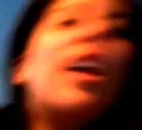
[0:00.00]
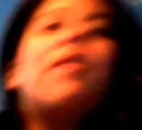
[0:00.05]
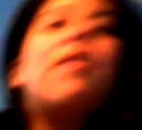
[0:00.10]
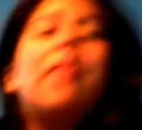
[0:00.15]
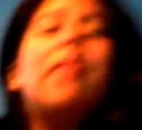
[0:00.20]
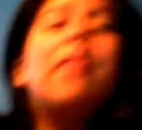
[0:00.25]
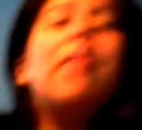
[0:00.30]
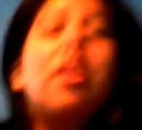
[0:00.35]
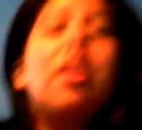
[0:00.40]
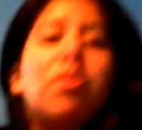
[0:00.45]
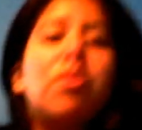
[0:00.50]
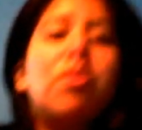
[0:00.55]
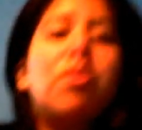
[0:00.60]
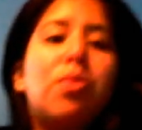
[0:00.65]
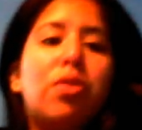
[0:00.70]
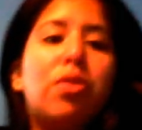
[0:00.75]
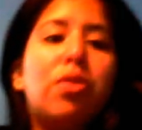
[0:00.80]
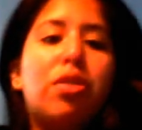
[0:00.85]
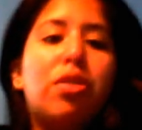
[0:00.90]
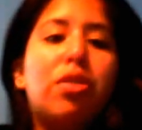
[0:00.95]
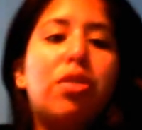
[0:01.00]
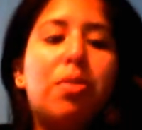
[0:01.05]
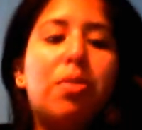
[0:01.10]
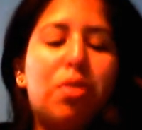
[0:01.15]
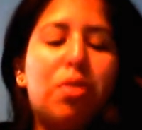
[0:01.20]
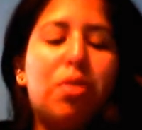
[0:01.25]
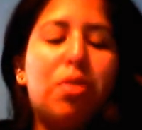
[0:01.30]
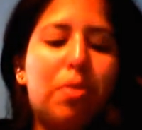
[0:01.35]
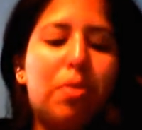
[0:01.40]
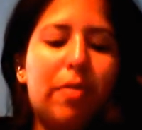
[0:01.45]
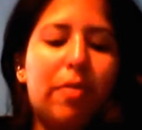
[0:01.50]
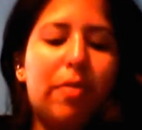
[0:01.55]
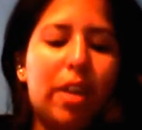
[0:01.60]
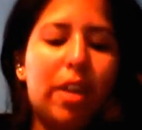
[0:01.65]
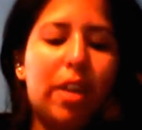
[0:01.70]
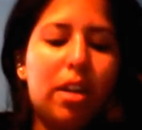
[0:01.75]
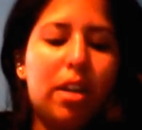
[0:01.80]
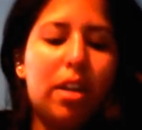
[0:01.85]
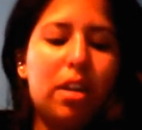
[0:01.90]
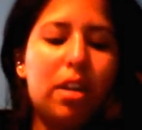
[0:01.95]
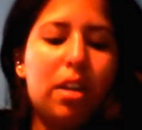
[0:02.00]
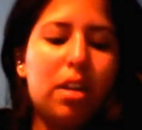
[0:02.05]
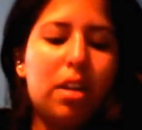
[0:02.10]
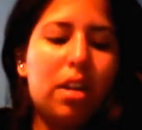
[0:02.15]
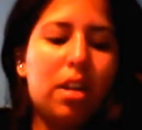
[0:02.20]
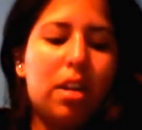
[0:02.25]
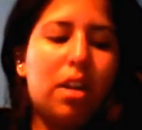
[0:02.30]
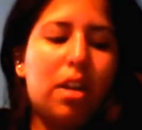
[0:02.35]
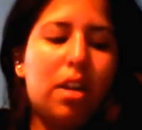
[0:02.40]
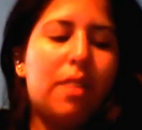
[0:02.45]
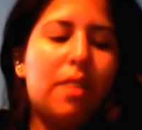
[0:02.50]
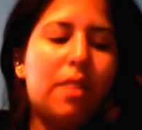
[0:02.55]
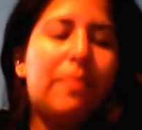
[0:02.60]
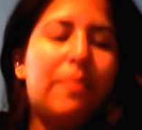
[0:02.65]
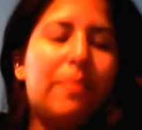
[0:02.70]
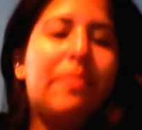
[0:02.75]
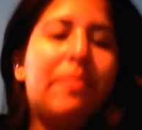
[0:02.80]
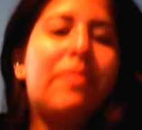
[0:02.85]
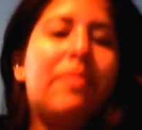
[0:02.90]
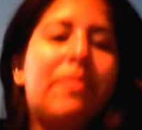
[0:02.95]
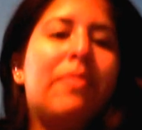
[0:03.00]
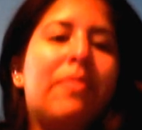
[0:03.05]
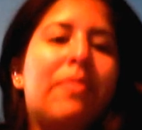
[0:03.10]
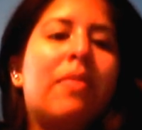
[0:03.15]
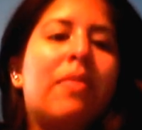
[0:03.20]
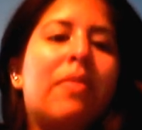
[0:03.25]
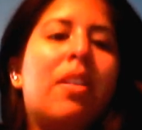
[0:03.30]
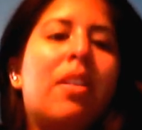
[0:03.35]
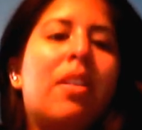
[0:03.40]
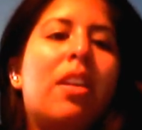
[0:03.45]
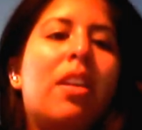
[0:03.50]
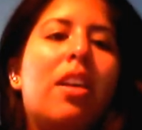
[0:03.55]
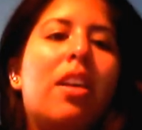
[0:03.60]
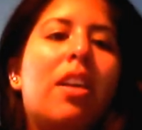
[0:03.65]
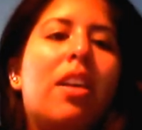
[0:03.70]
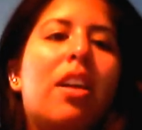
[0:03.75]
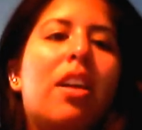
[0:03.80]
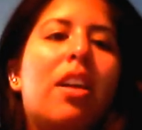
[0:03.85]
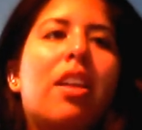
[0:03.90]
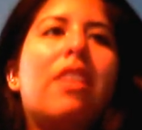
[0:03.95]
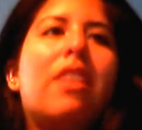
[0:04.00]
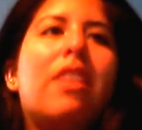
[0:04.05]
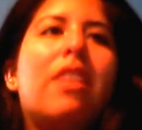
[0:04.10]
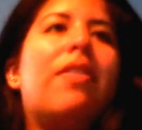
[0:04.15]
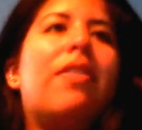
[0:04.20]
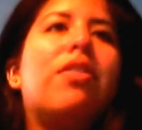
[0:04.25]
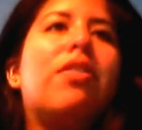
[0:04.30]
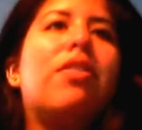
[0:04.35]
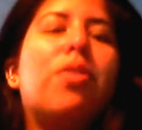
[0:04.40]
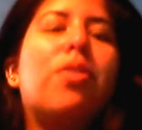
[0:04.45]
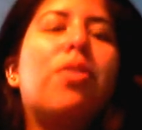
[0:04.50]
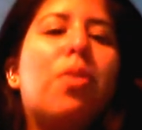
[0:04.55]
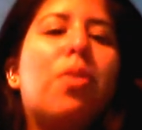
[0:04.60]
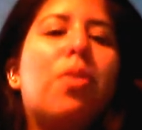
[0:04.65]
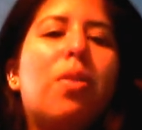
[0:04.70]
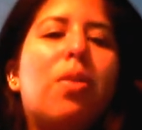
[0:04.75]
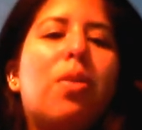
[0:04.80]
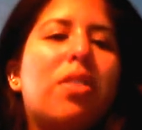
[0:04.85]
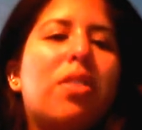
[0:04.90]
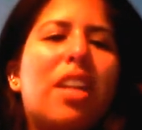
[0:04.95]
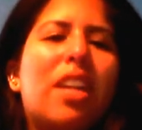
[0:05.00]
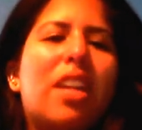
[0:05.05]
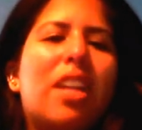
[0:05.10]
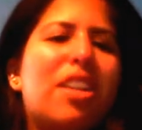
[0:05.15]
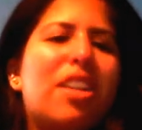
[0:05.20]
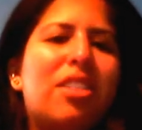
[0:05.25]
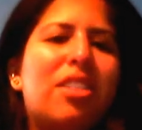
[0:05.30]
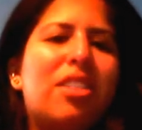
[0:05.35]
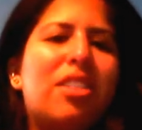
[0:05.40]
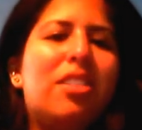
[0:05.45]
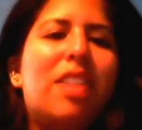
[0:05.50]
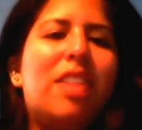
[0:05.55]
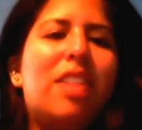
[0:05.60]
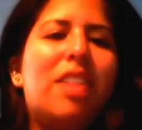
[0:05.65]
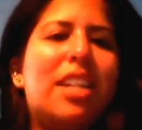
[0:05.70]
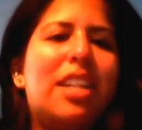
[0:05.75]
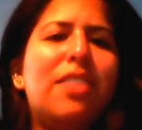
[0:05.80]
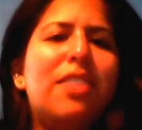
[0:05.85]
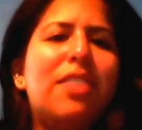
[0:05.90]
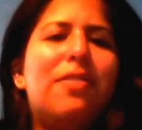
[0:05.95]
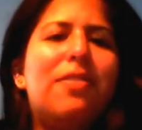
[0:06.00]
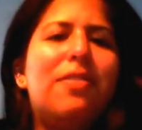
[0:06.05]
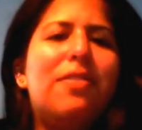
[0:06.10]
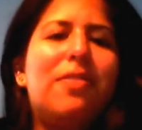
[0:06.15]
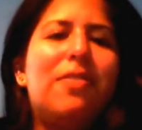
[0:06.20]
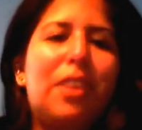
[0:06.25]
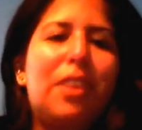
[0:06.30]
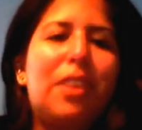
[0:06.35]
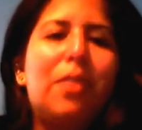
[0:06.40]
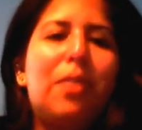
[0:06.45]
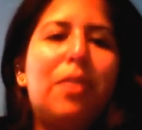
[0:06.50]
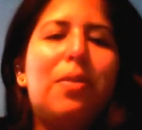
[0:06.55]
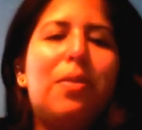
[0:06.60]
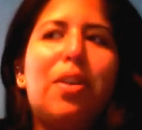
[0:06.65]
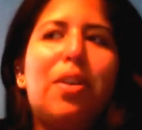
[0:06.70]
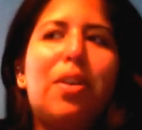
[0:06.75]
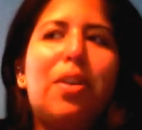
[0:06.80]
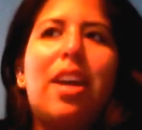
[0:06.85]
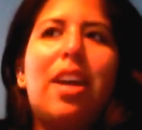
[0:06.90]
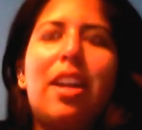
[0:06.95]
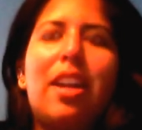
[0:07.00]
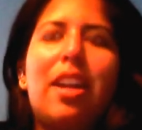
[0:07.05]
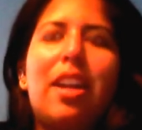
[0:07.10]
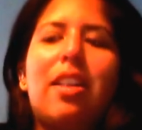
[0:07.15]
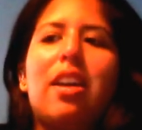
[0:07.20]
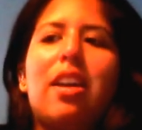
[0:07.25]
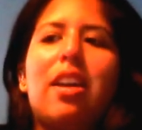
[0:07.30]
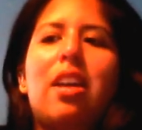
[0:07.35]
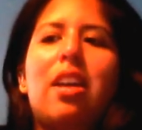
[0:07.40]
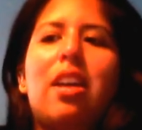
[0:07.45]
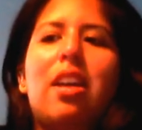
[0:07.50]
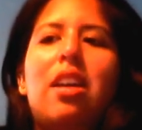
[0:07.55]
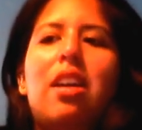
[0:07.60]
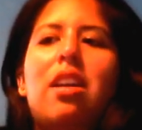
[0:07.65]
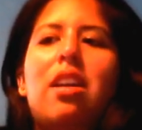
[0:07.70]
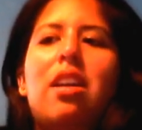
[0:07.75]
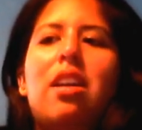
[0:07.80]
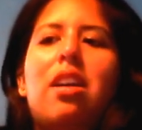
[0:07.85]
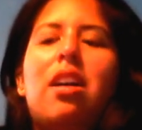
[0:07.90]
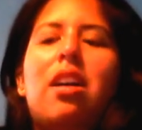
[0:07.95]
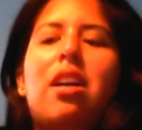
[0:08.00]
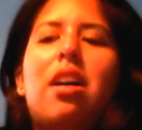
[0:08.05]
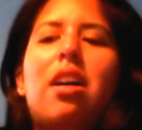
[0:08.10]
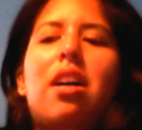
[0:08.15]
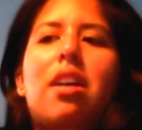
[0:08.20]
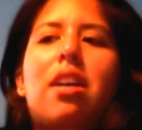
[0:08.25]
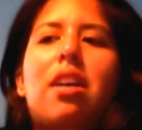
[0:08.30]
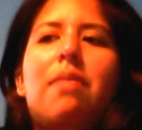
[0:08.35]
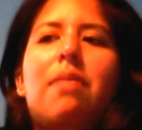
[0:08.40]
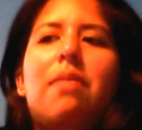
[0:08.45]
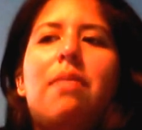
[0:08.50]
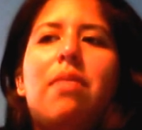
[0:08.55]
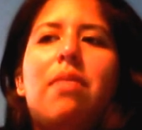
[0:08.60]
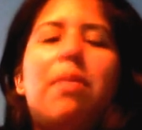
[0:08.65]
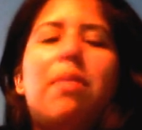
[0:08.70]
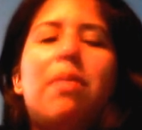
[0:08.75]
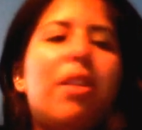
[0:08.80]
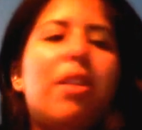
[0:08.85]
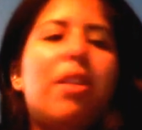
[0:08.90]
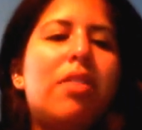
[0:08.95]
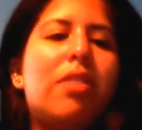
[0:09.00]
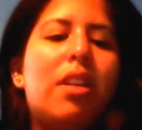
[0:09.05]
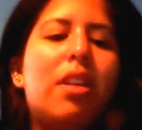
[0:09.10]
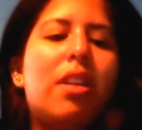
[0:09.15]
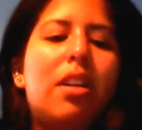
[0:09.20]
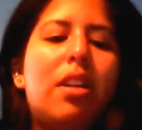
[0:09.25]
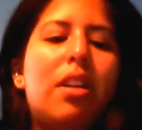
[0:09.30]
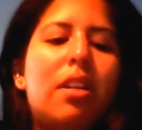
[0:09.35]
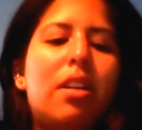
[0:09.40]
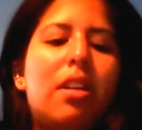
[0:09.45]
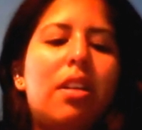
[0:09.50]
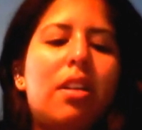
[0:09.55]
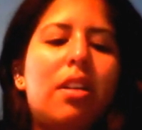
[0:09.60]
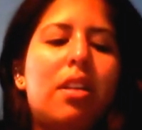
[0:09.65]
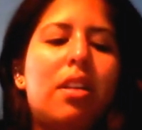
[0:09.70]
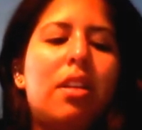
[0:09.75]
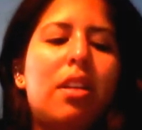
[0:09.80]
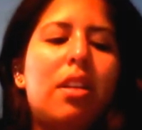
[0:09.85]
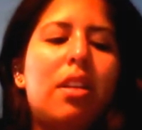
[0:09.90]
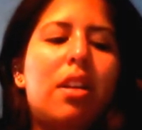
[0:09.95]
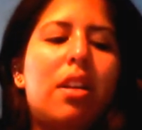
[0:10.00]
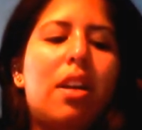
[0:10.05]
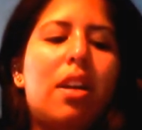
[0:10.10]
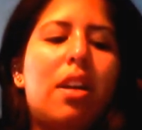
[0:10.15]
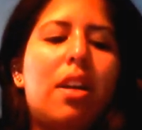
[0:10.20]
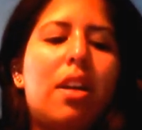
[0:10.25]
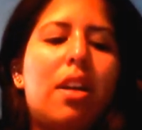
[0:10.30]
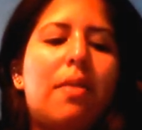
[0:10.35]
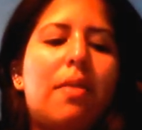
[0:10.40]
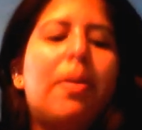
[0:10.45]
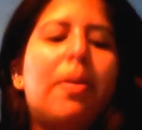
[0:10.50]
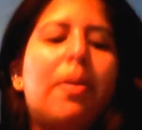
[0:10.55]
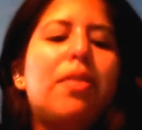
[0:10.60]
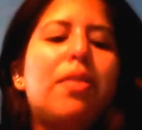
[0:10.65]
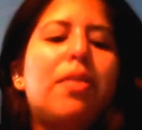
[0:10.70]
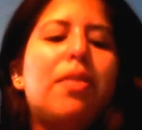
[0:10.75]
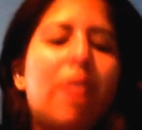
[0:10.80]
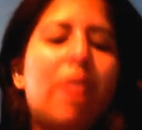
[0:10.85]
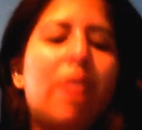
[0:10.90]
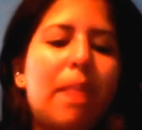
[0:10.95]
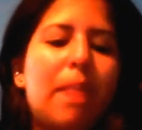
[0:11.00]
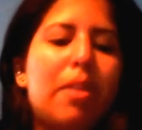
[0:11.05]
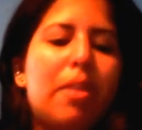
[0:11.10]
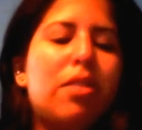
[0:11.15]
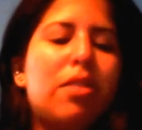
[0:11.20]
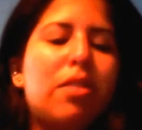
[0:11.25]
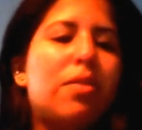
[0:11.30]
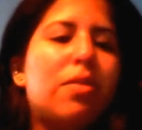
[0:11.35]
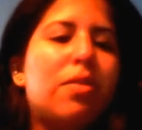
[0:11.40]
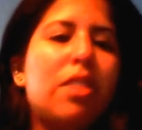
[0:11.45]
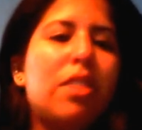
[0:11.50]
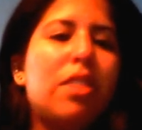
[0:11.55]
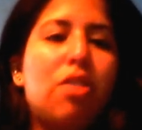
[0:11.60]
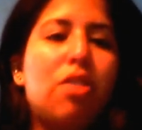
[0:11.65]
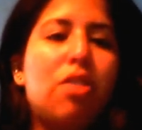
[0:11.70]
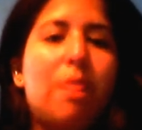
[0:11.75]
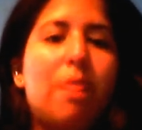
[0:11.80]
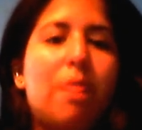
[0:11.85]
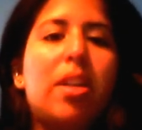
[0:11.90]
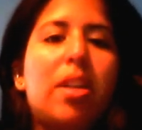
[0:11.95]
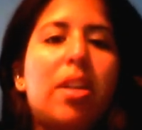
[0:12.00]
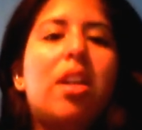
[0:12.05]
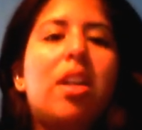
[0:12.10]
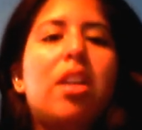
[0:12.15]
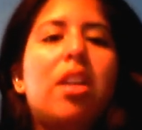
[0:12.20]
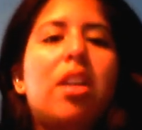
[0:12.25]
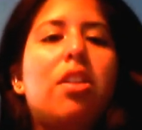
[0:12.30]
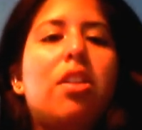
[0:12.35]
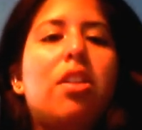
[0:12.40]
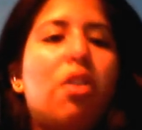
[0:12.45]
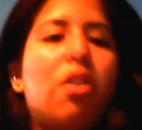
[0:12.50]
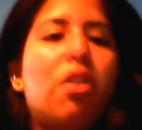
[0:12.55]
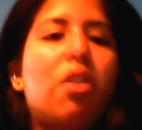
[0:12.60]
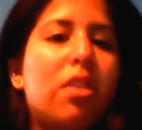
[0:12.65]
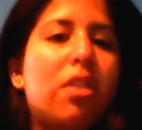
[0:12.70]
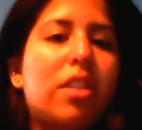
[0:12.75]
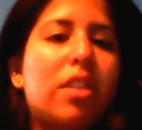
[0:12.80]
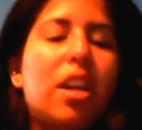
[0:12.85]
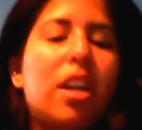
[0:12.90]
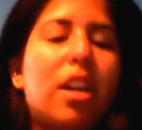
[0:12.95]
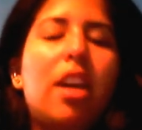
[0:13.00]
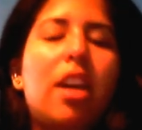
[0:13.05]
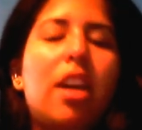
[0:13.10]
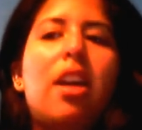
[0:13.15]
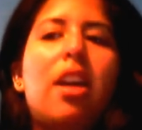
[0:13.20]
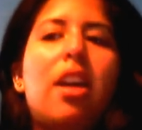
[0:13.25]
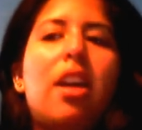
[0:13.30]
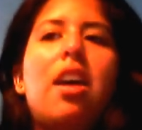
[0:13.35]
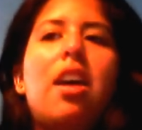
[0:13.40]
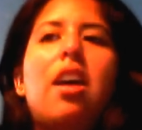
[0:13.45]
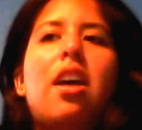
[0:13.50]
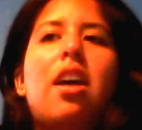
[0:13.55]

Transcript: And for me that was really super fun. So I felt so cool because I didn't feel really anything. The piercer, the place where I got pierced was Andromeda in New York City.